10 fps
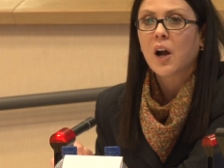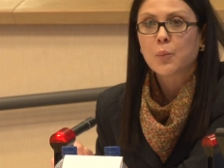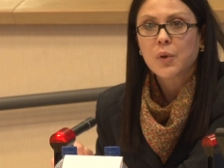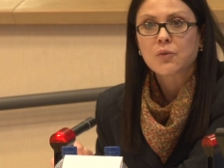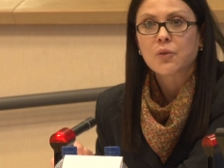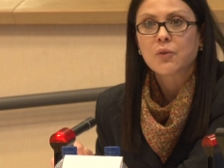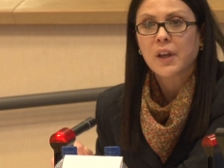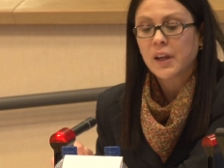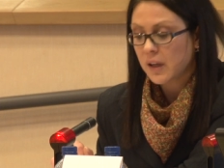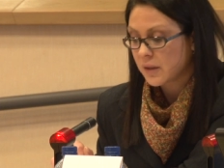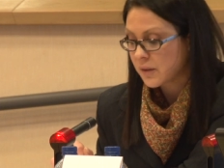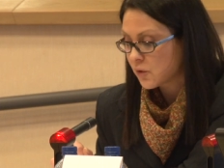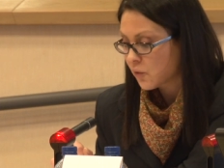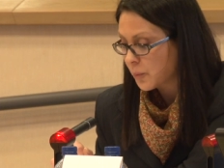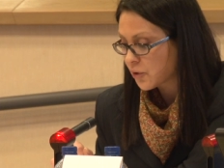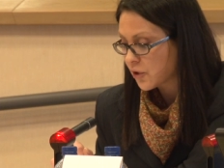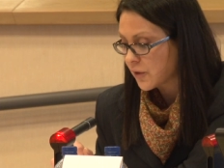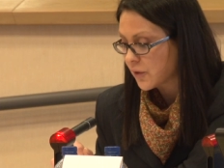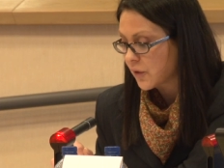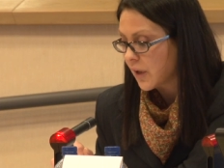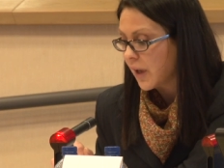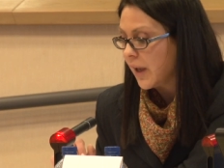arbitrary disruptions,